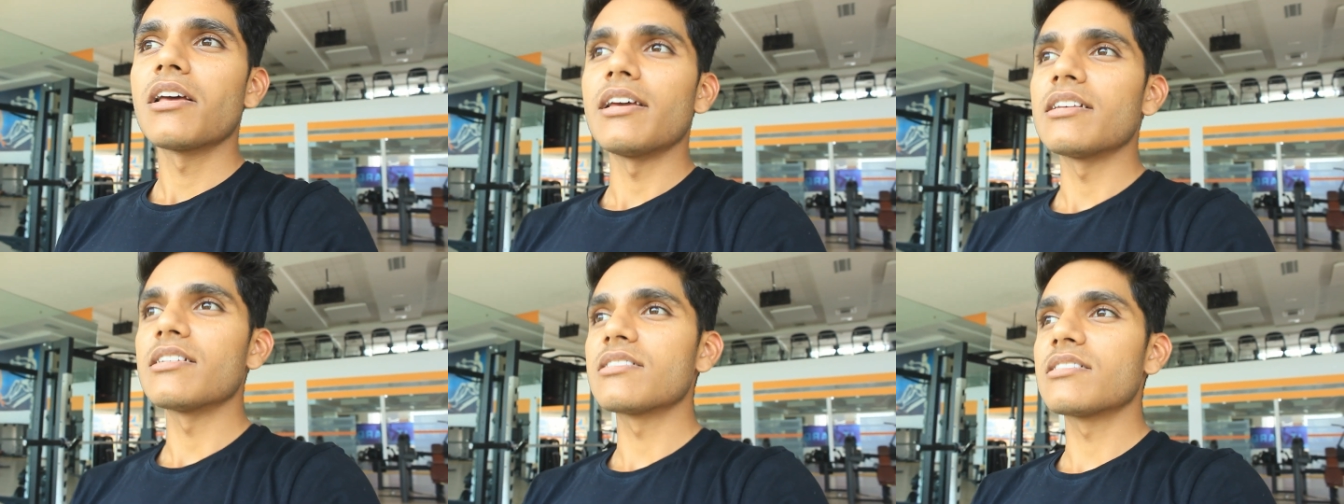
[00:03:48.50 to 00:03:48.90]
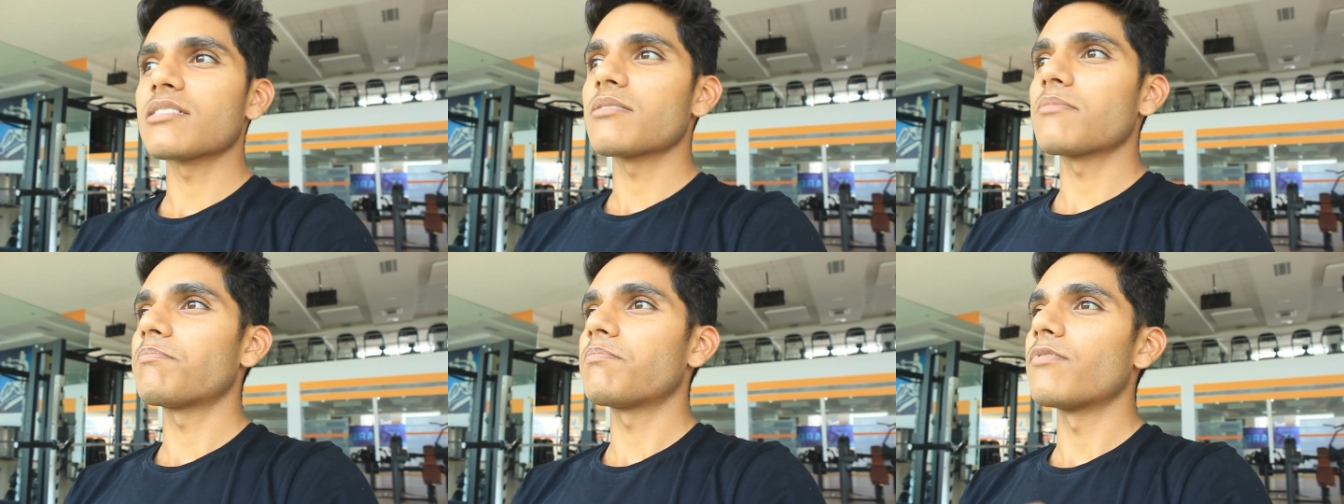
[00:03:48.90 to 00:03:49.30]
is
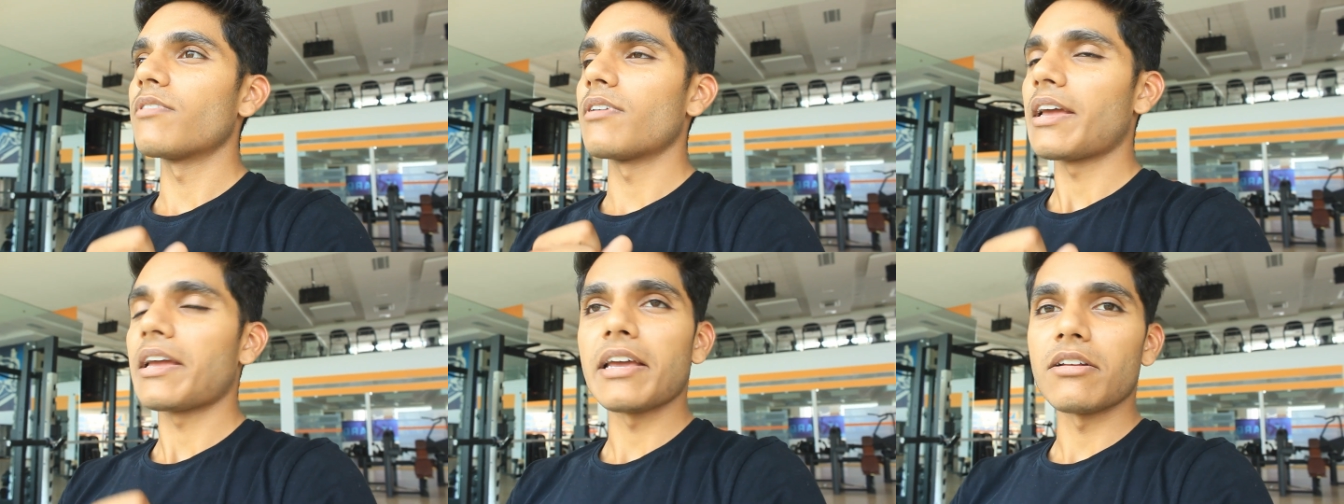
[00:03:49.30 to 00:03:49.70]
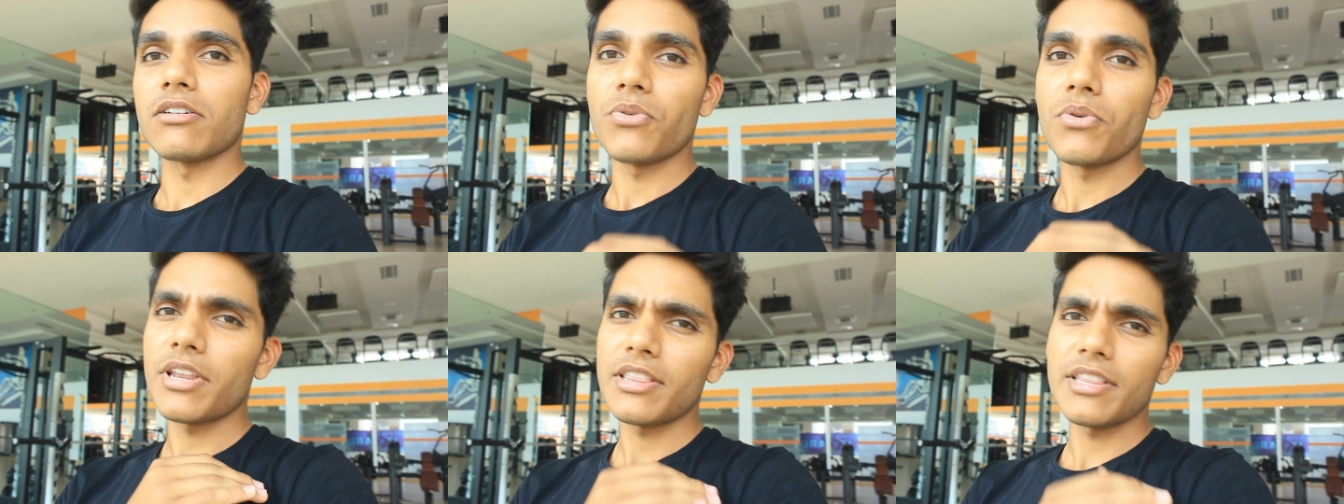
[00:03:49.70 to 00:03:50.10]
just a, like
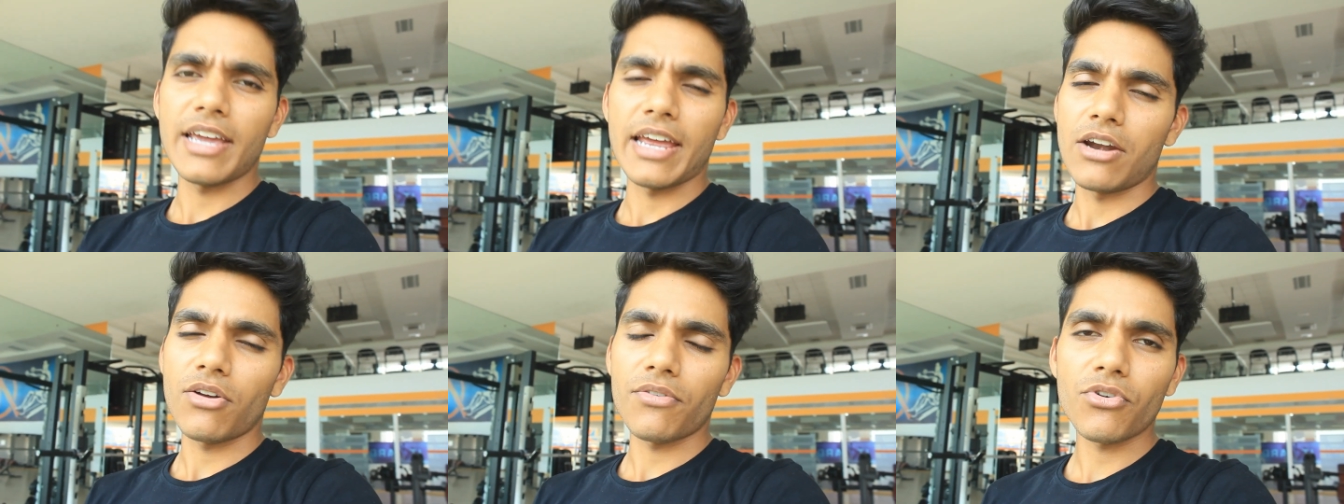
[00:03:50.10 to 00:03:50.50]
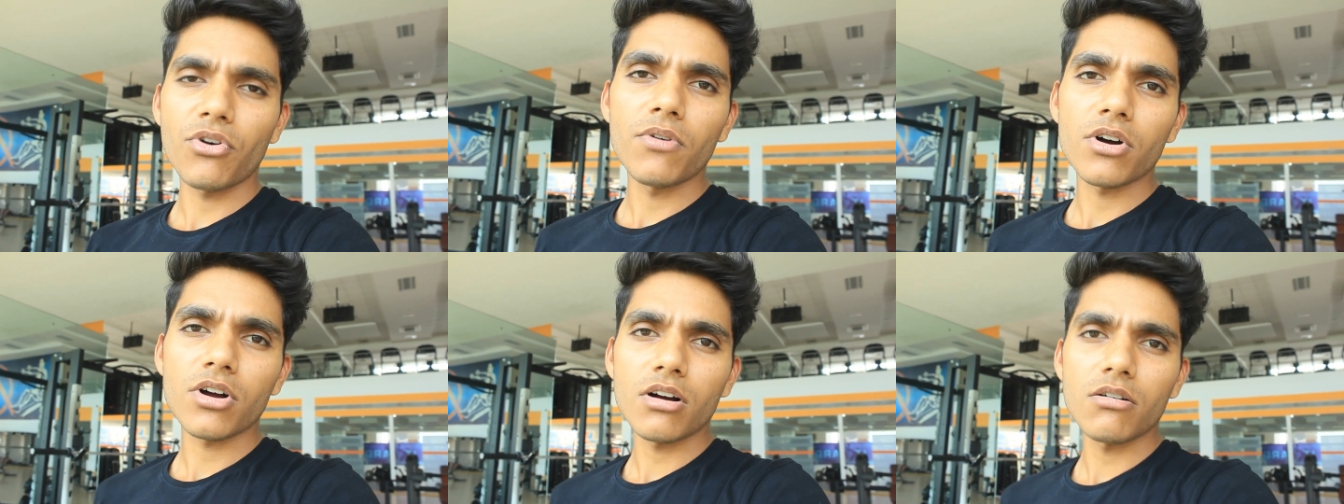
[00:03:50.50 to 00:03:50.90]
do it in the end of
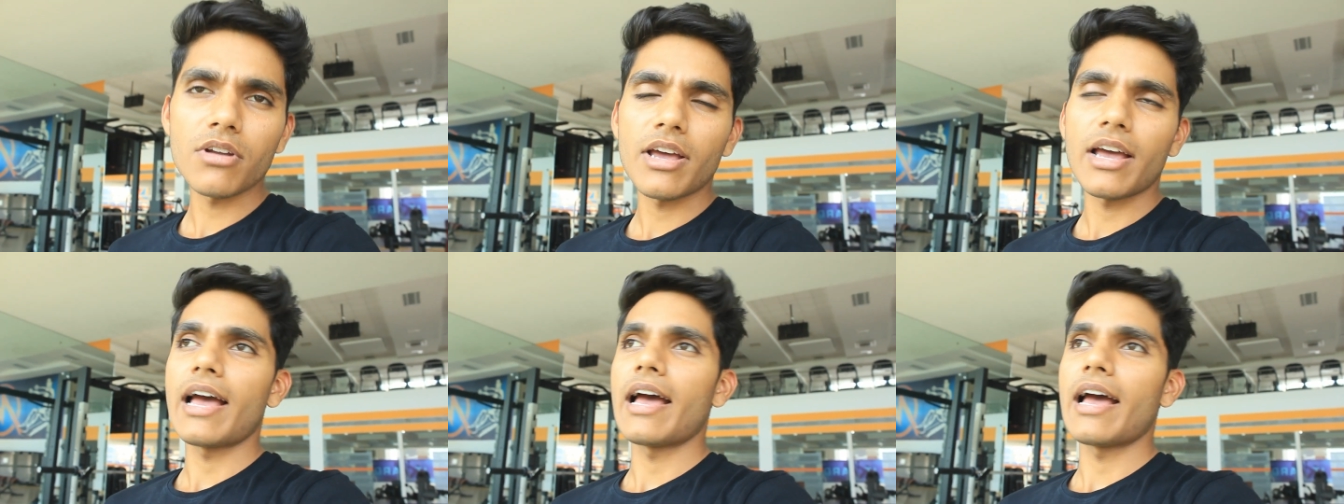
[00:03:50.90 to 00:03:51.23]
your workout